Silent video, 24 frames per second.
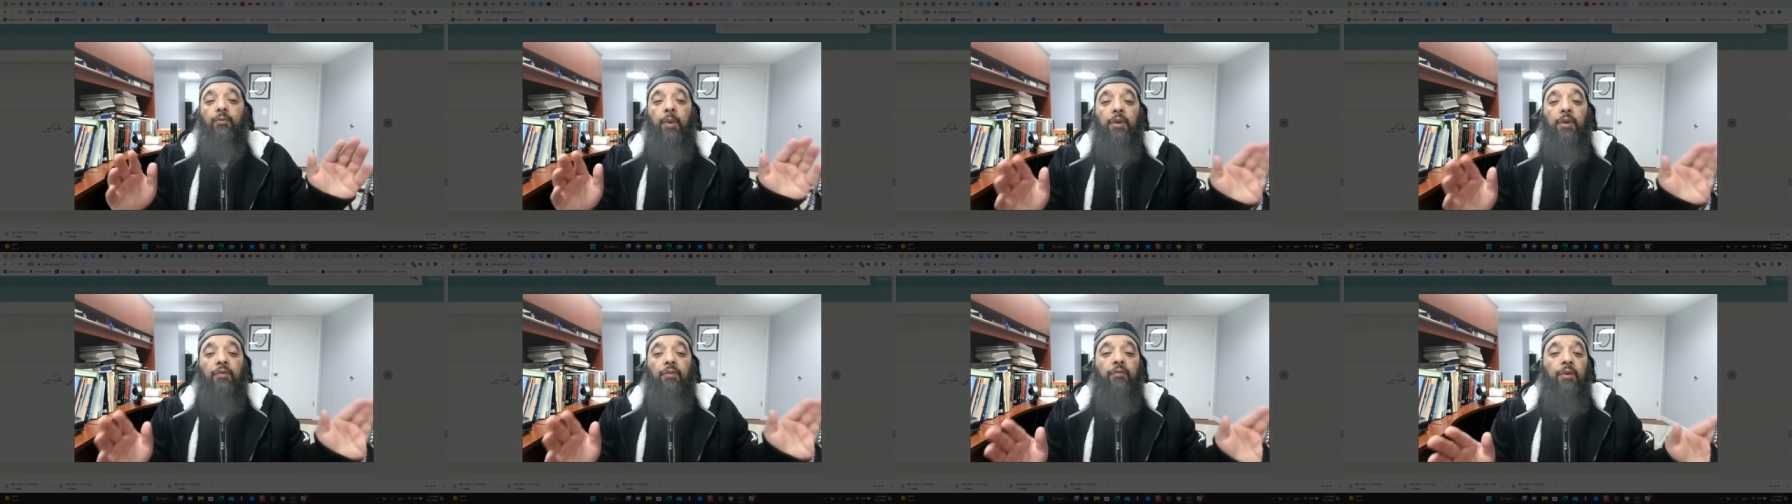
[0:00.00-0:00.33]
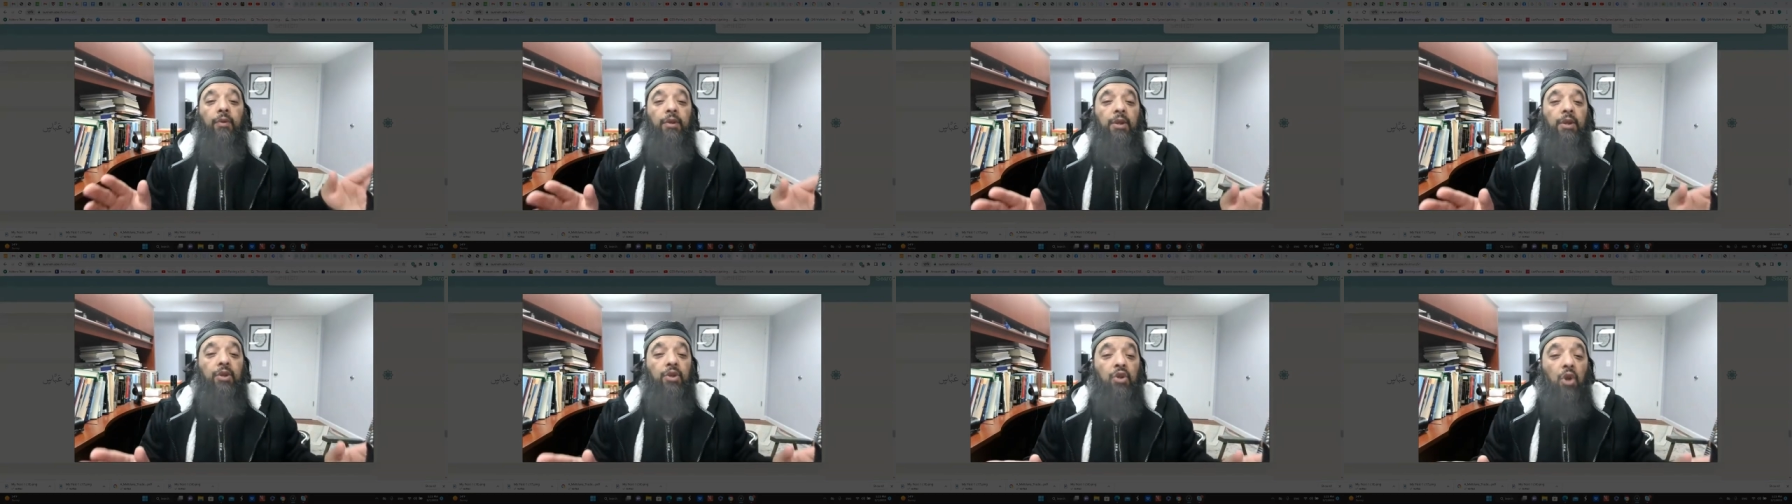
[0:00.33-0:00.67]
but
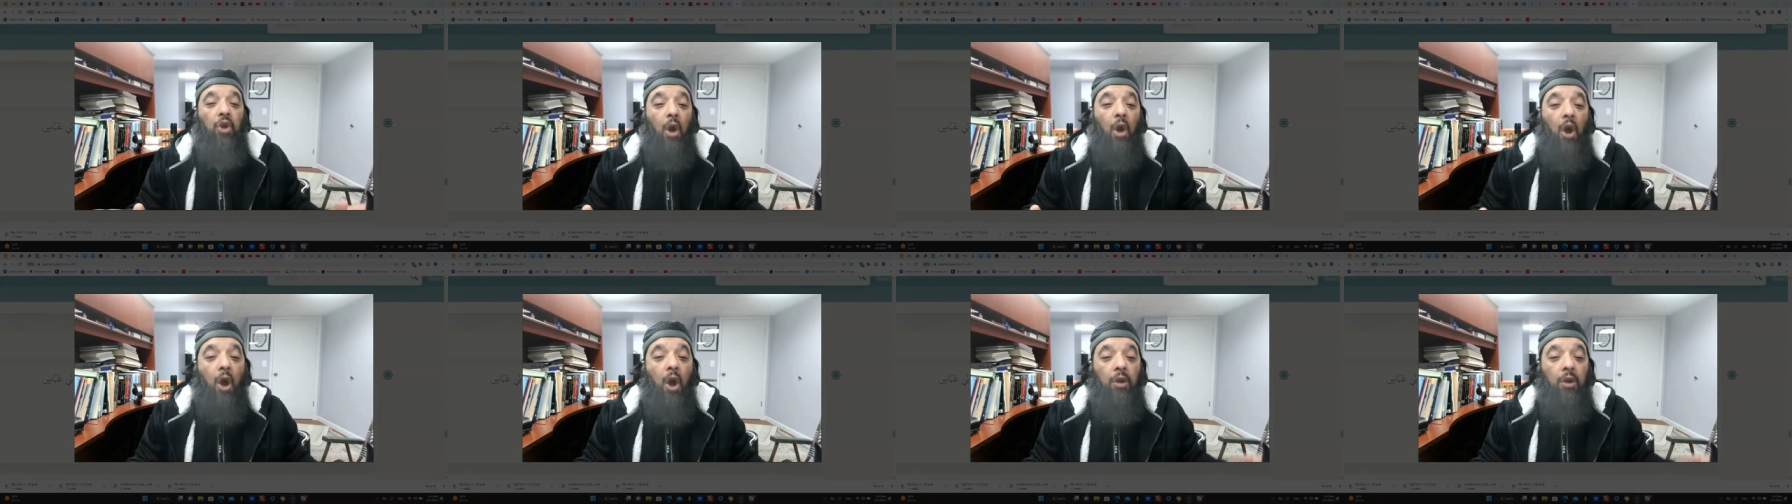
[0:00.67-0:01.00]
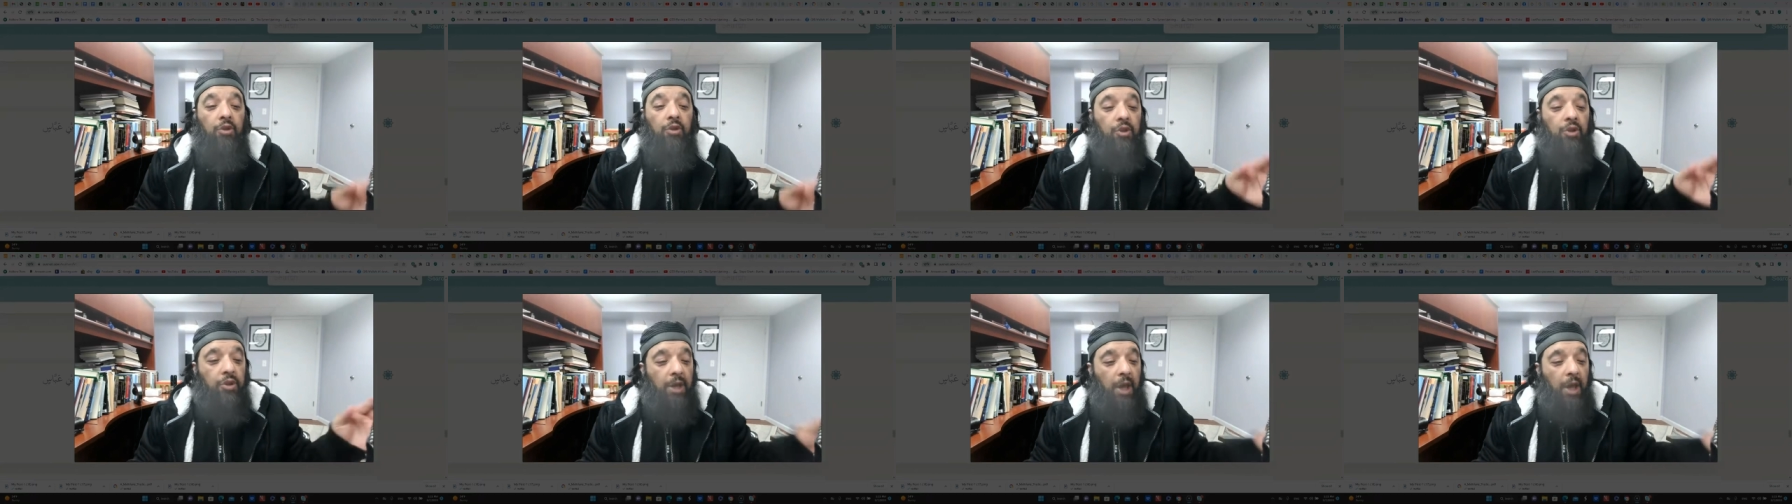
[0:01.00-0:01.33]
for the
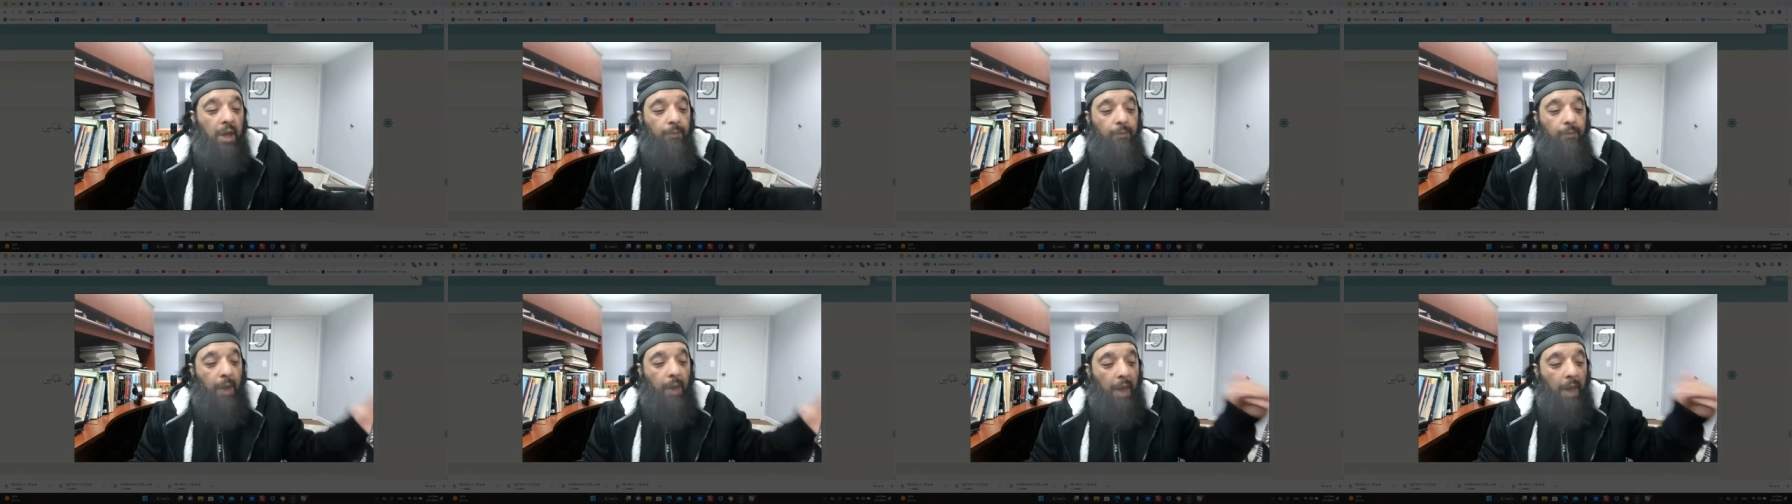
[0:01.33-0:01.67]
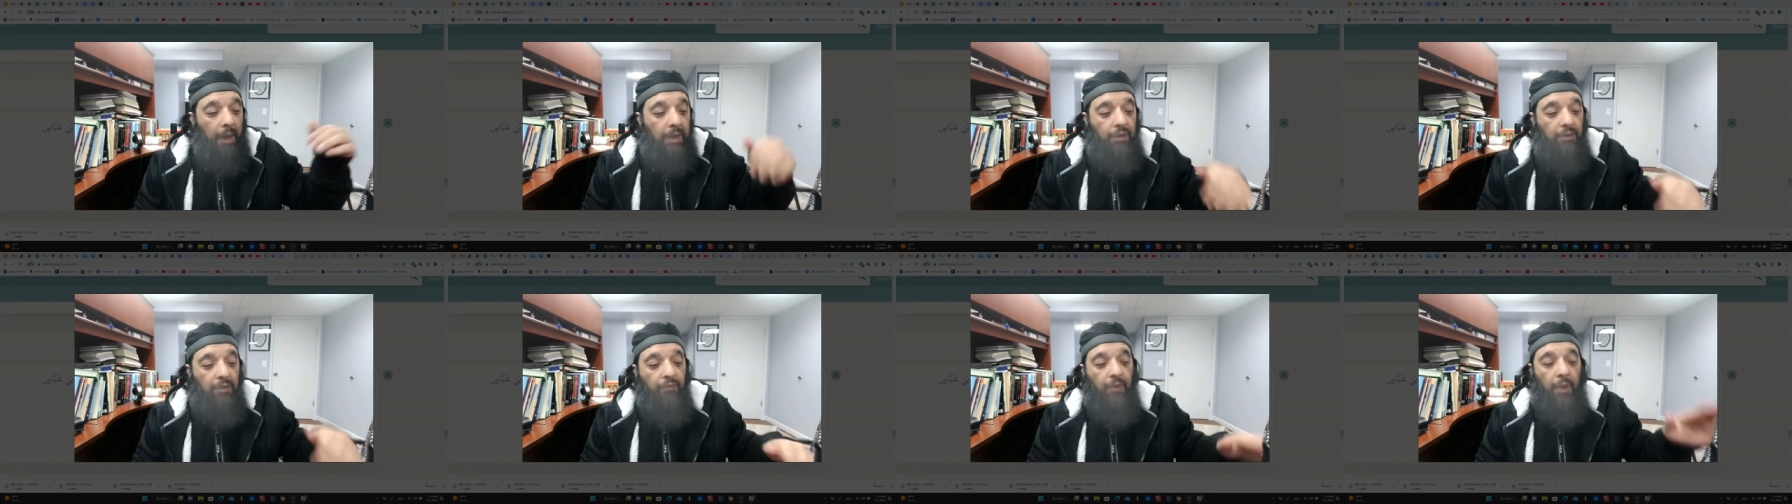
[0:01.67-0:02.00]
dog to take
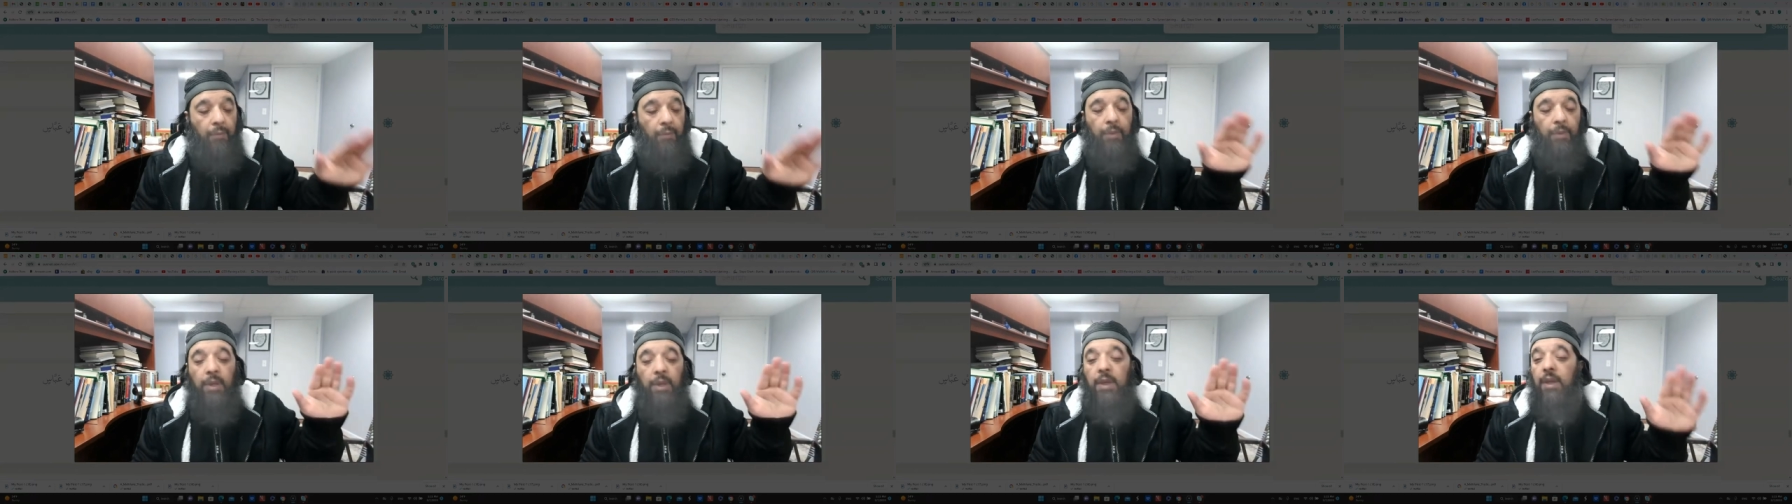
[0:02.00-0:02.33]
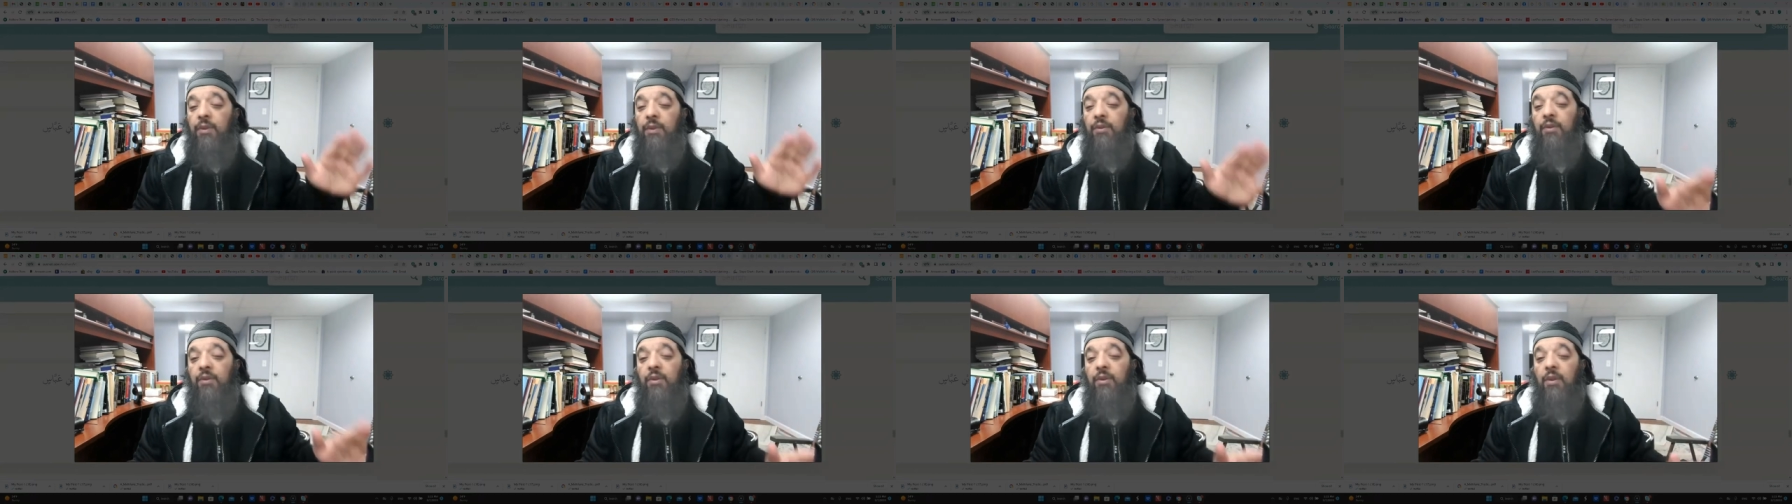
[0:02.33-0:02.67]
back its vomit
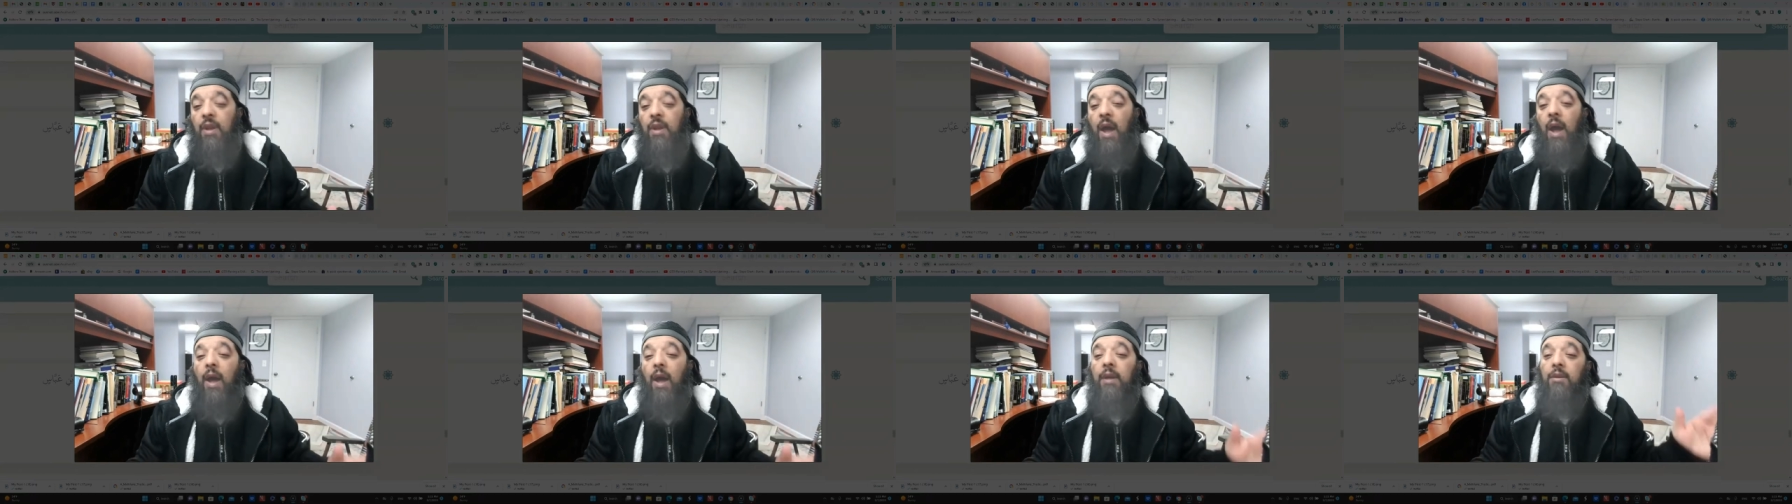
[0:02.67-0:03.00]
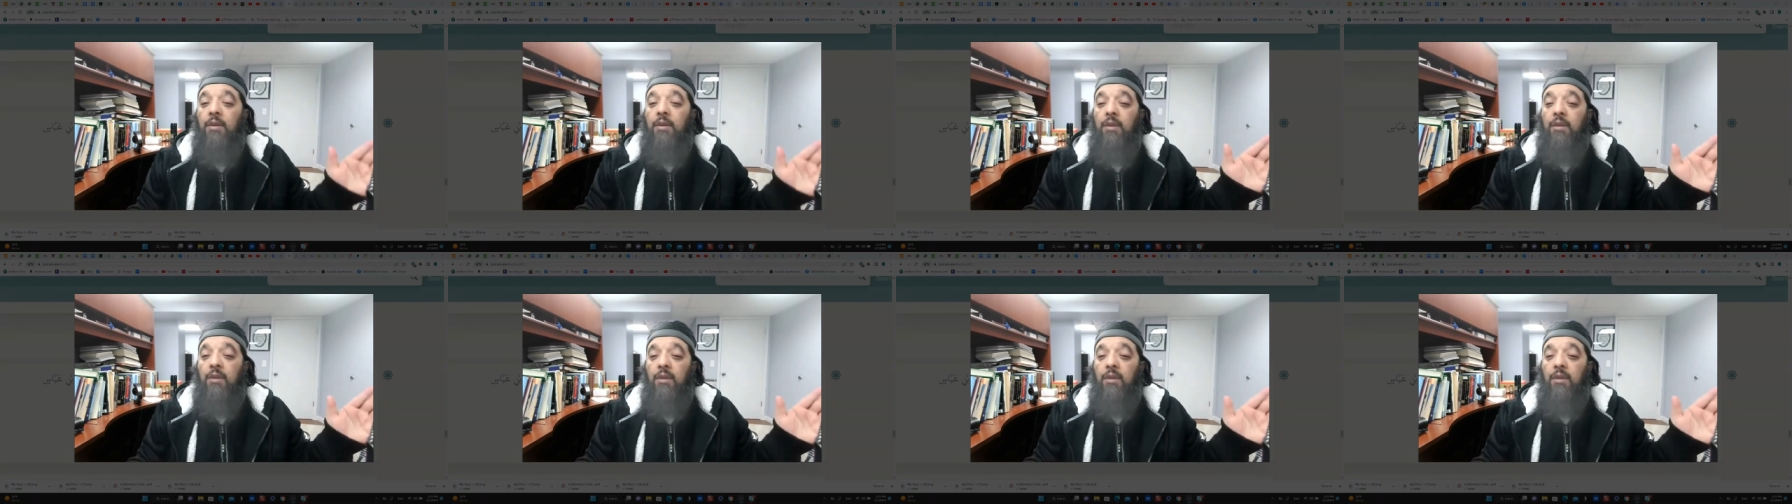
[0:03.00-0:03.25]
is not